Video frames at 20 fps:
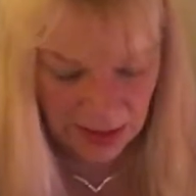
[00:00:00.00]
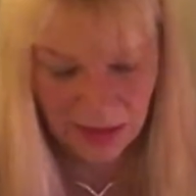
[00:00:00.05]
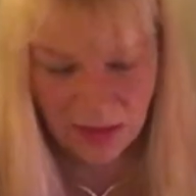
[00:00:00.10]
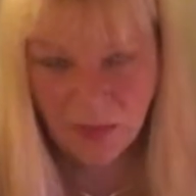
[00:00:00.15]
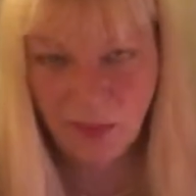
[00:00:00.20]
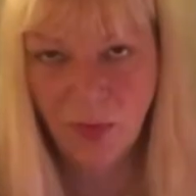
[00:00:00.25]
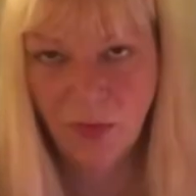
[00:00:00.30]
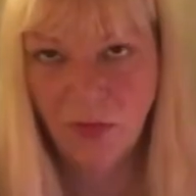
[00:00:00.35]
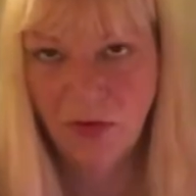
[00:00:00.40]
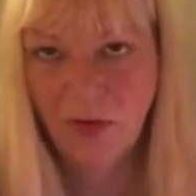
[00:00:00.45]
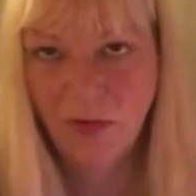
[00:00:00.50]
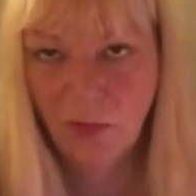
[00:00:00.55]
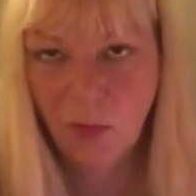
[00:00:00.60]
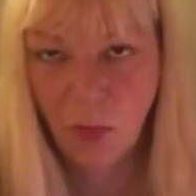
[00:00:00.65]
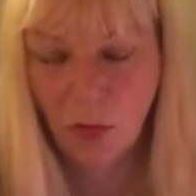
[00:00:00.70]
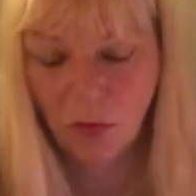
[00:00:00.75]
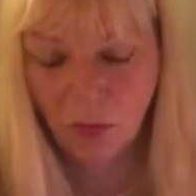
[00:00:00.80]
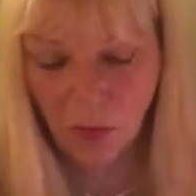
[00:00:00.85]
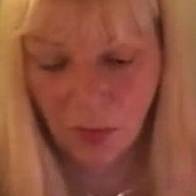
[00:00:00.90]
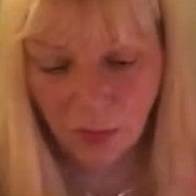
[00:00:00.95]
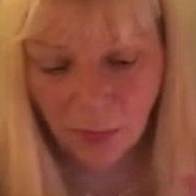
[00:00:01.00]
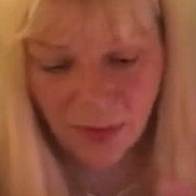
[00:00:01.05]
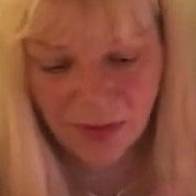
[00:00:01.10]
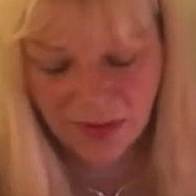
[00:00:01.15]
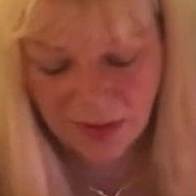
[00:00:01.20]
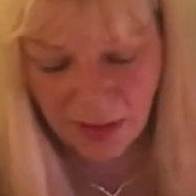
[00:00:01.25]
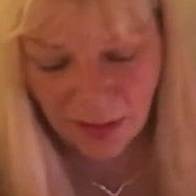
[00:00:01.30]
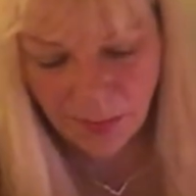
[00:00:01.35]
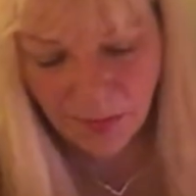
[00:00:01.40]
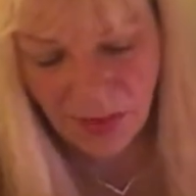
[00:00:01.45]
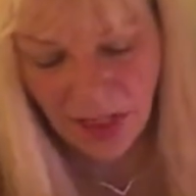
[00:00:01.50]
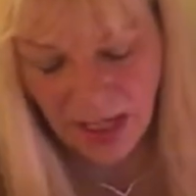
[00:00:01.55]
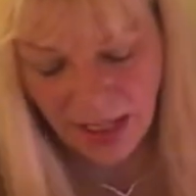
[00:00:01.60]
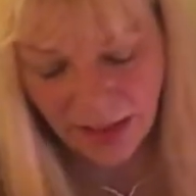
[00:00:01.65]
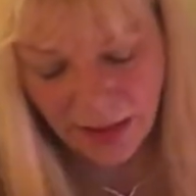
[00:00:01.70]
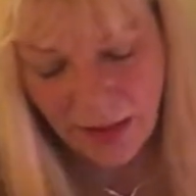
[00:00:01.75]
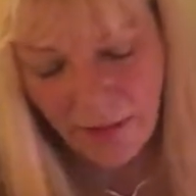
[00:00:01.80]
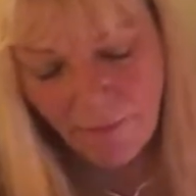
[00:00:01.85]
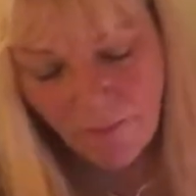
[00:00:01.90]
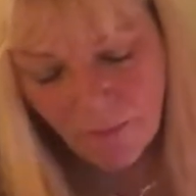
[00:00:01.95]
and is moving forward with said
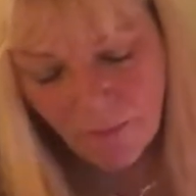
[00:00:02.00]
plan.